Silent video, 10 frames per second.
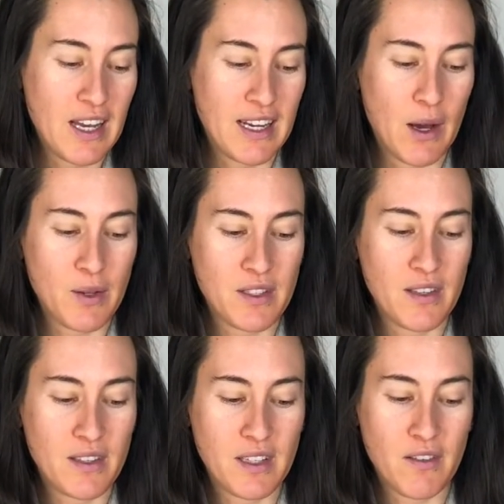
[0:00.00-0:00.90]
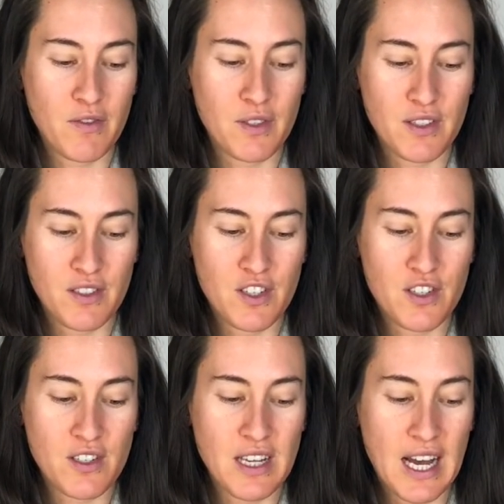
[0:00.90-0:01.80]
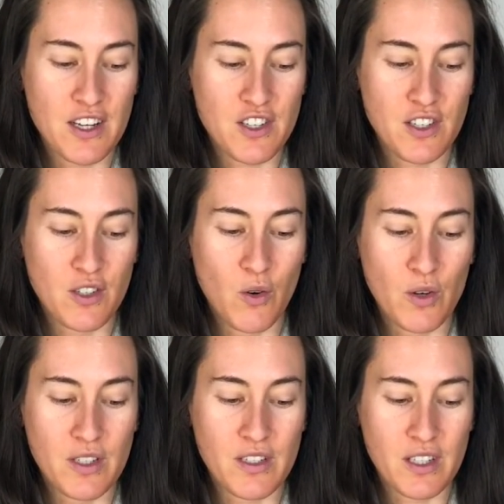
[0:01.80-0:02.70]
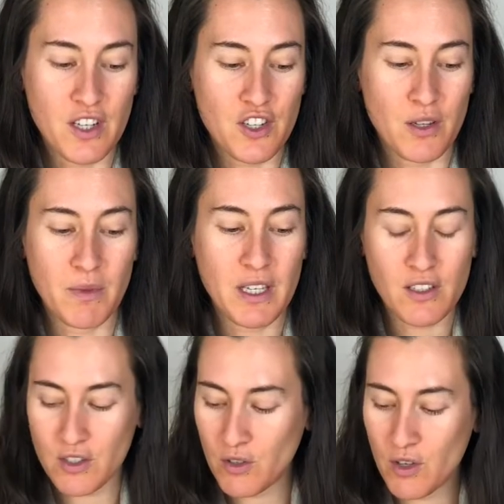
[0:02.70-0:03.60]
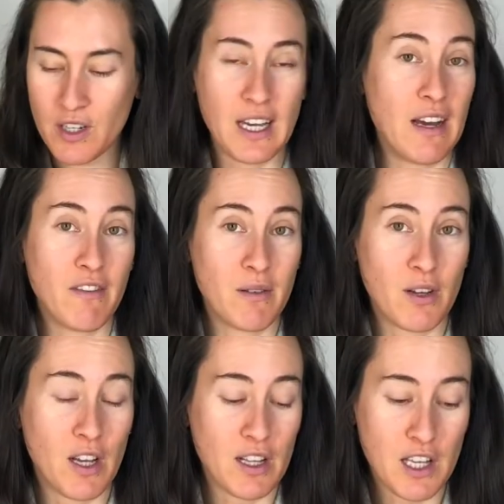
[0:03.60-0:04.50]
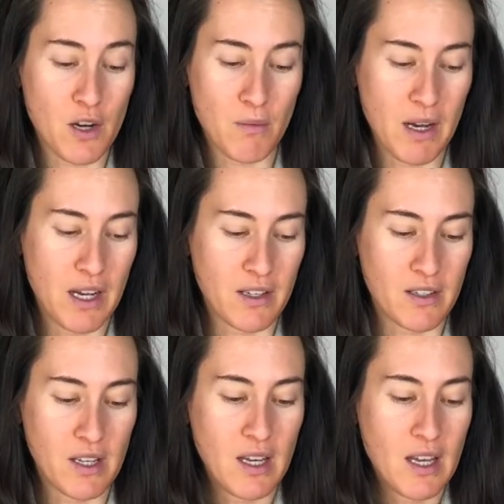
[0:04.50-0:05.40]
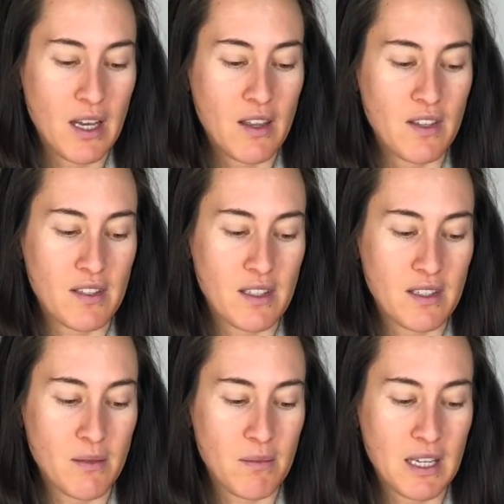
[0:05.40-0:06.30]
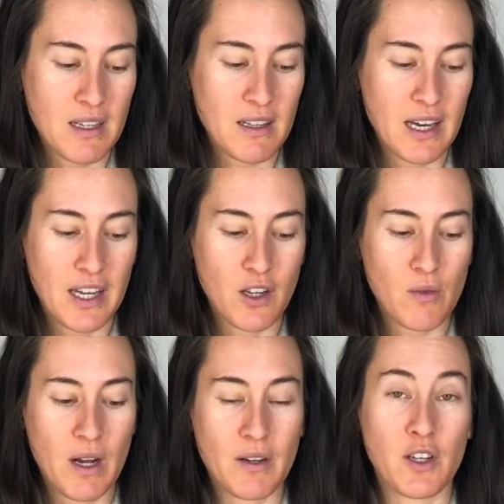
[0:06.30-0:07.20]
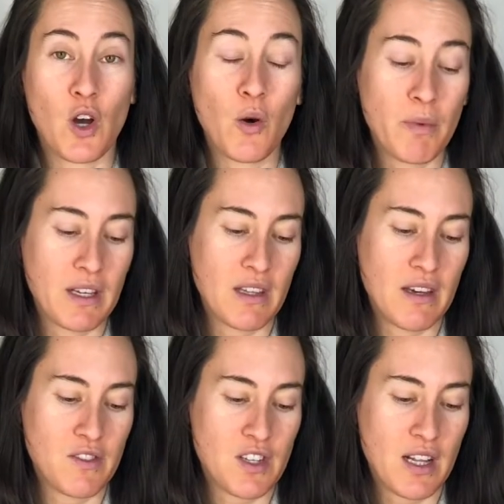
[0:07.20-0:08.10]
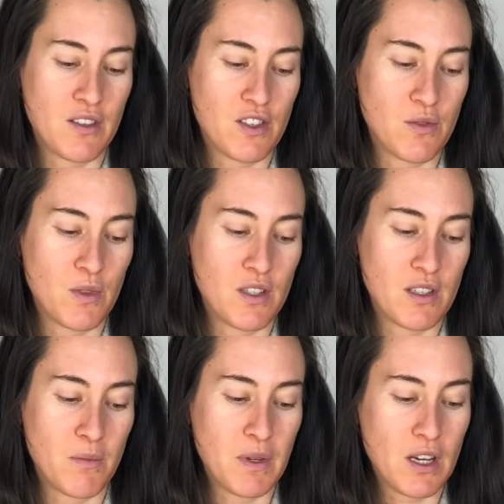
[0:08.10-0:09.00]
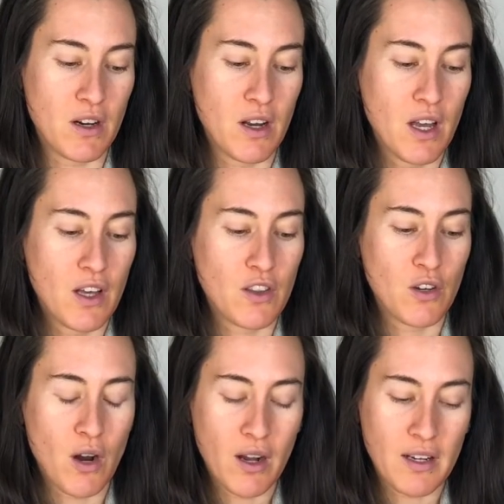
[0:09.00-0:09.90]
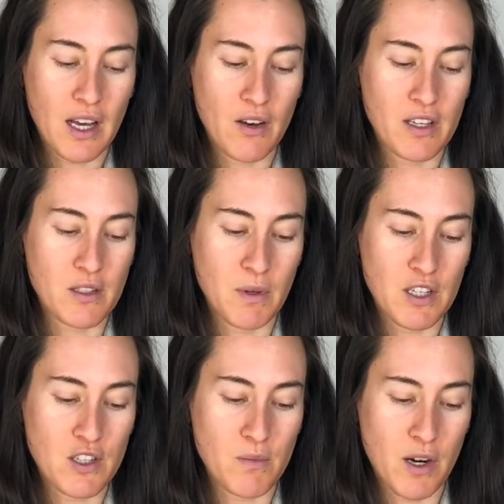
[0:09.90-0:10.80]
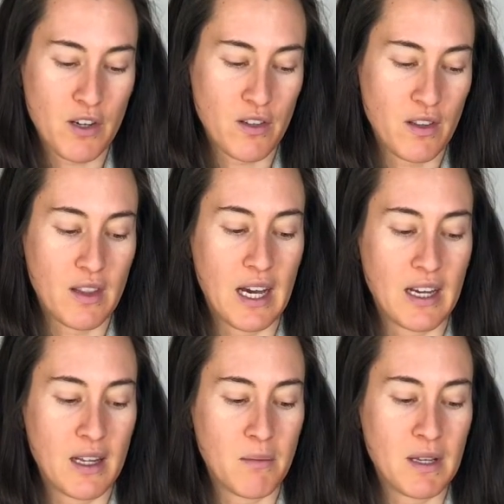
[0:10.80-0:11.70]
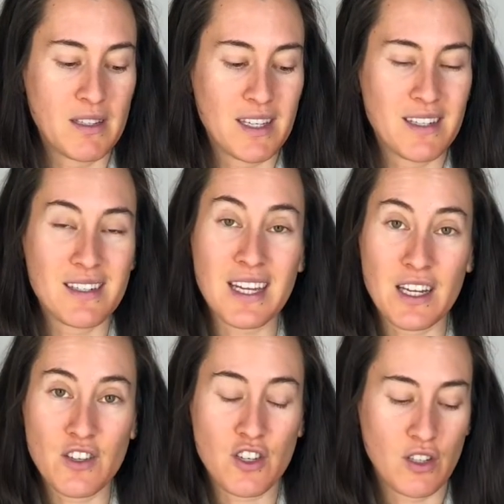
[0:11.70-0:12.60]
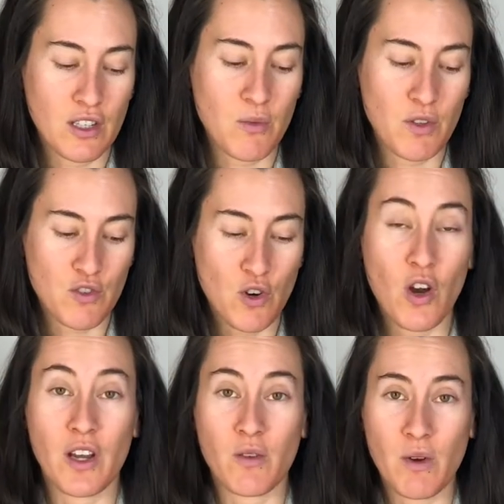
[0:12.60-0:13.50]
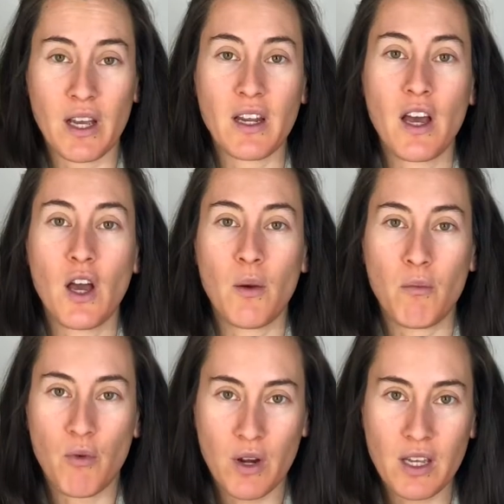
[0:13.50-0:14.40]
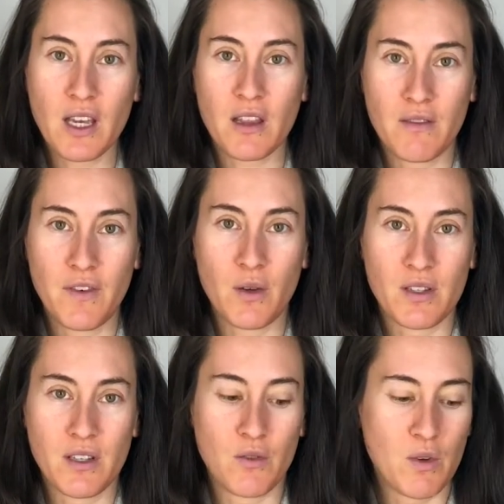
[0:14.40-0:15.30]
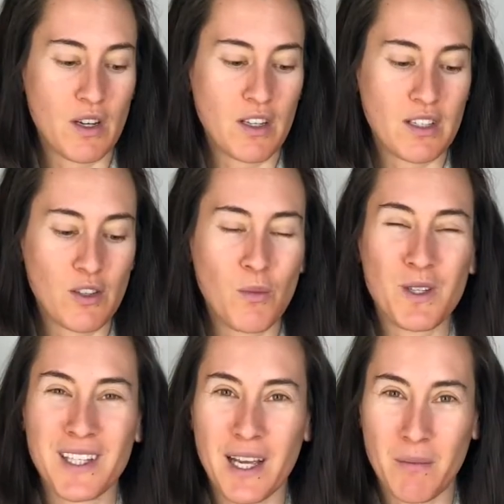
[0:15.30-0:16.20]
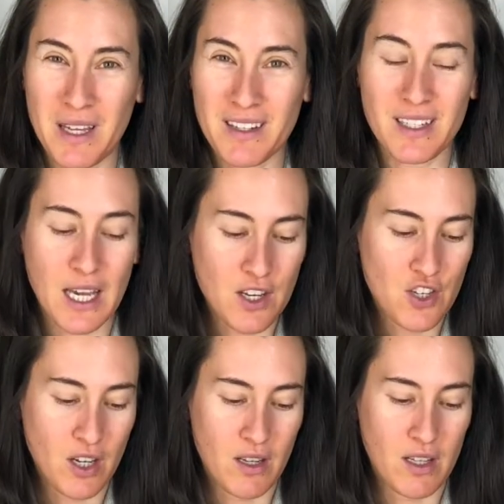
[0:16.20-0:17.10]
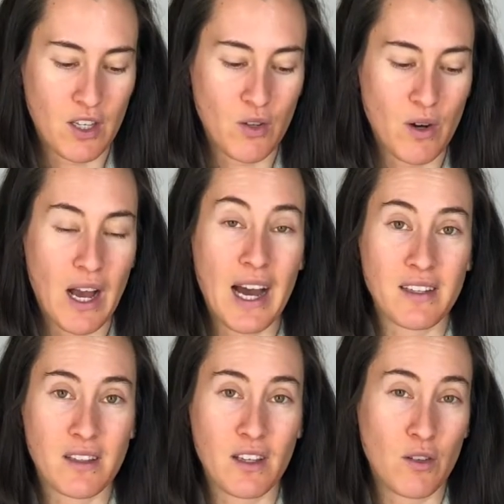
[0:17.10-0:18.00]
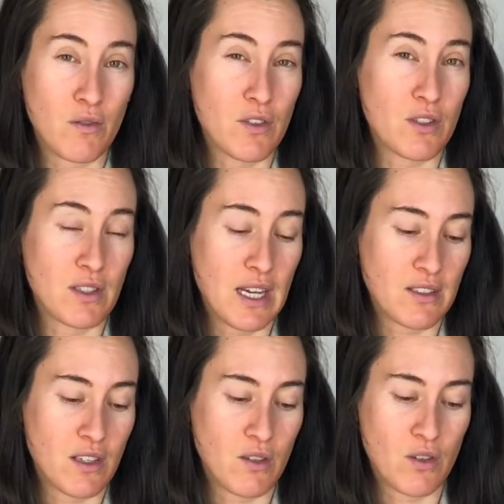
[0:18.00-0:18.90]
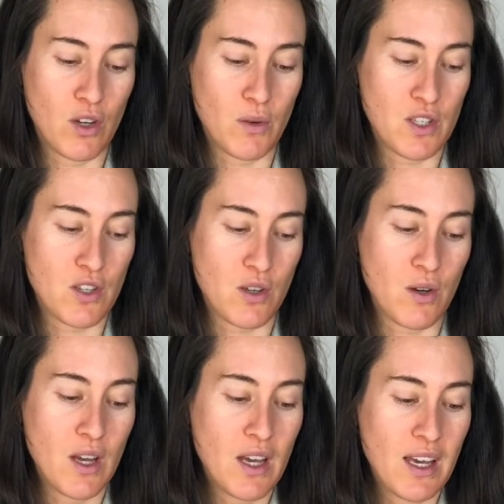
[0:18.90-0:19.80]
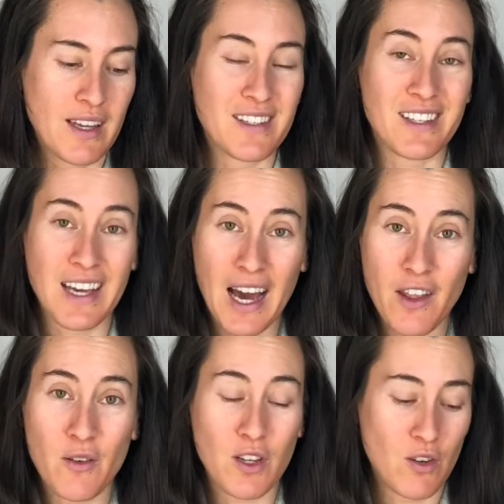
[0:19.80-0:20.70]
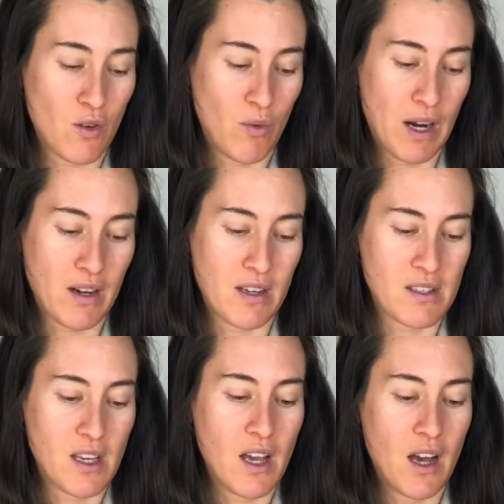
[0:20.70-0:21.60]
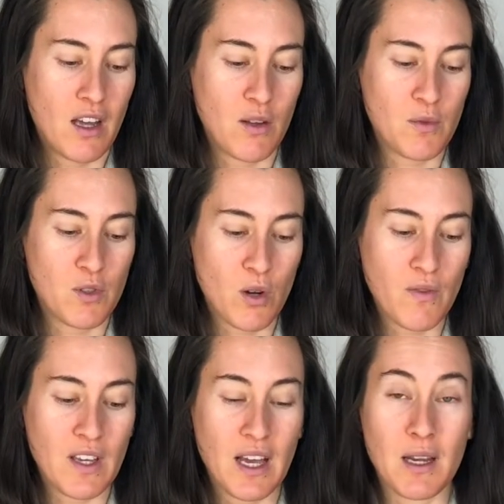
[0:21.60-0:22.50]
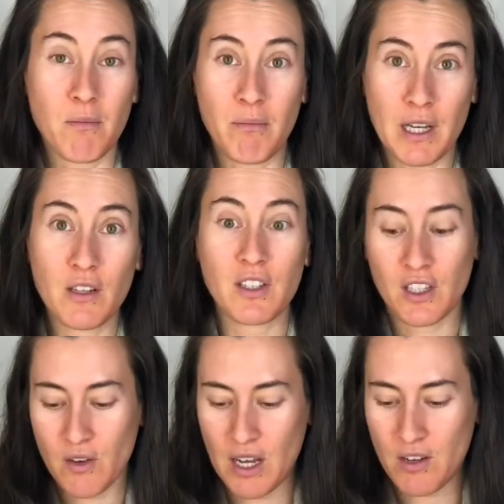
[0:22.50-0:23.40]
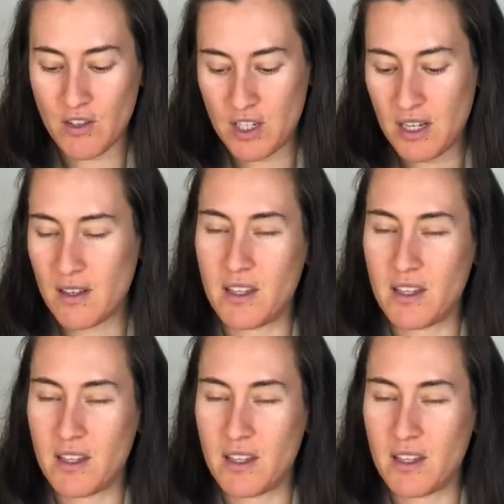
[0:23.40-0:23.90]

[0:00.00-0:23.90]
Now is not the time for decisions, action, or discussion because you already have a clear mind. This doesn't mean lying around and hoping life's challenges will disappear. The crocodile is much smarter than that. It means intentionally withdrawing, right? Bringing the focus inward. It's almost like a meditation that the universe is asking you to go into. It's gathering your awareness and observing and building your energy.